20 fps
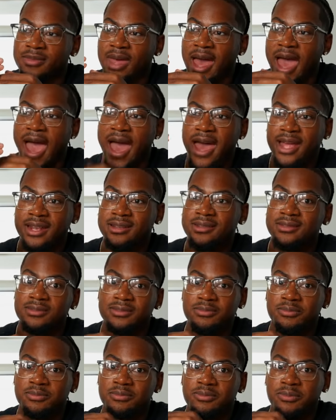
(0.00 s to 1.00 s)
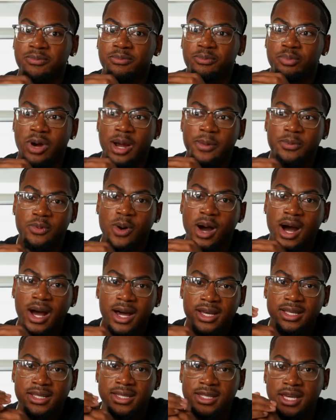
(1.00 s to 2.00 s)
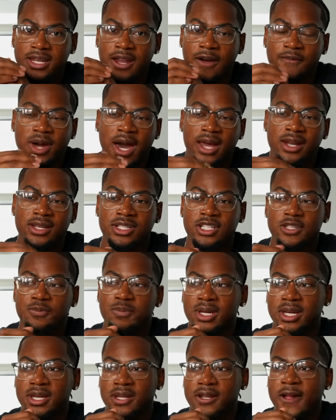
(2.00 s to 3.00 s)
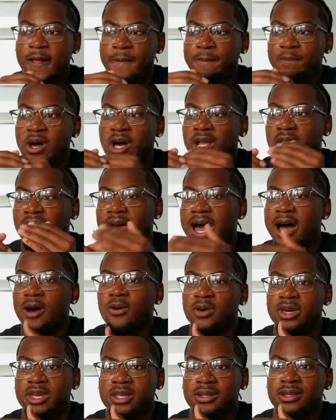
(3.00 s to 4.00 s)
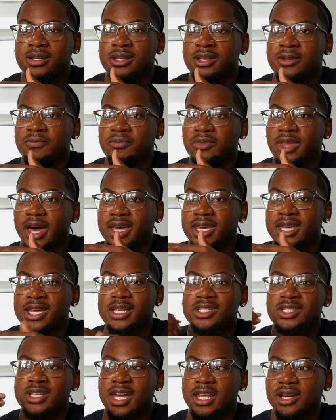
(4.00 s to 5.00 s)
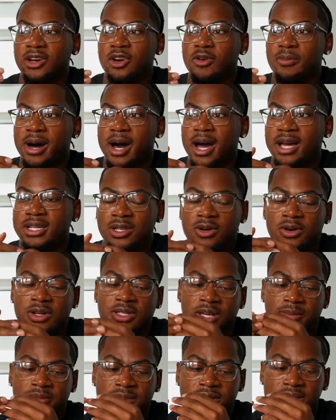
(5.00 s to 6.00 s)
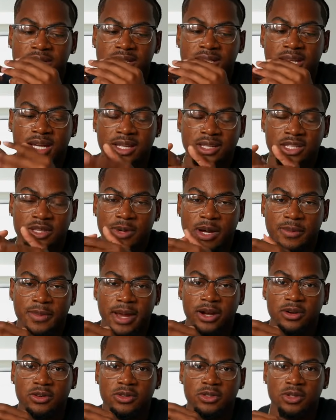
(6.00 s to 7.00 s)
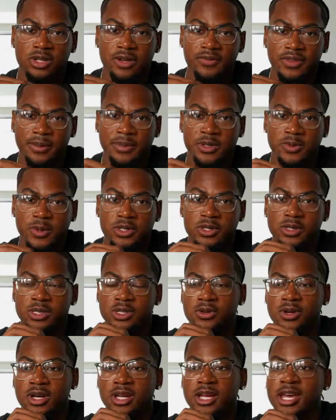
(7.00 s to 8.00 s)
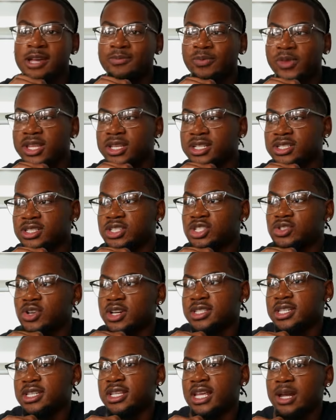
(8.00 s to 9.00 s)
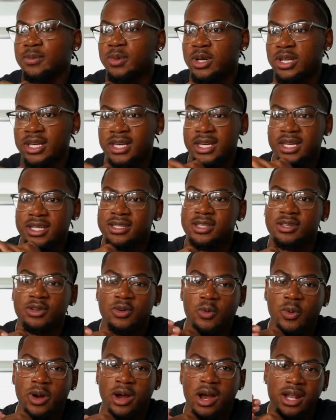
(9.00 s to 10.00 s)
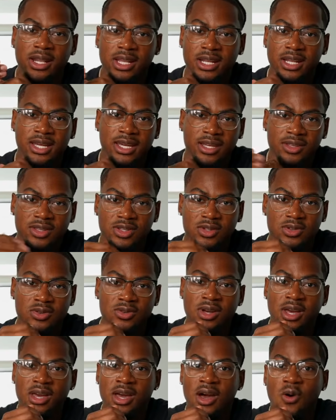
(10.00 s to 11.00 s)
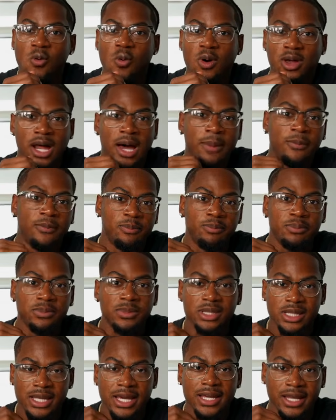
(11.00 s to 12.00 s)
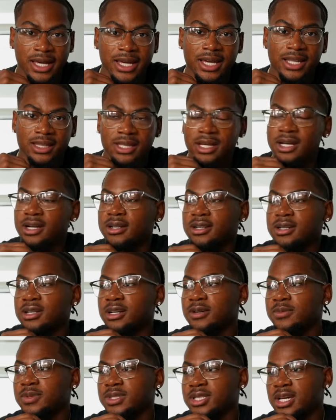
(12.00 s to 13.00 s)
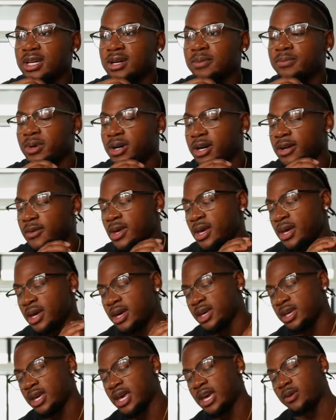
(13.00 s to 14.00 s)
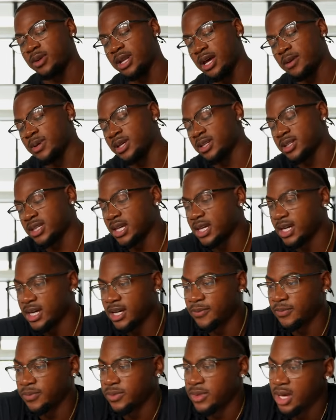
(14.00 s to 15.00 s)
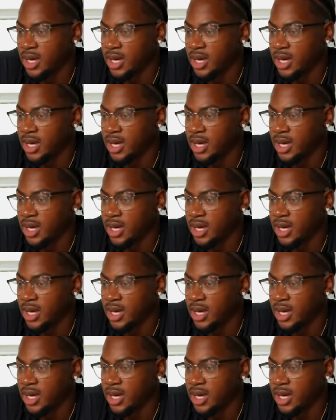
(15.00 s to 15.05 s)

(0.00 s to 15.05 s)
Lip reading: at prep wise, and I've kind of just been allowing, like, each day to go by as long as I'm sticking to my macros, doing everything I'm supposed to do, and then just trusting that I'm going to get to where I need to get to when I need to get there. You know what I'm saying? But yeah, with that being said,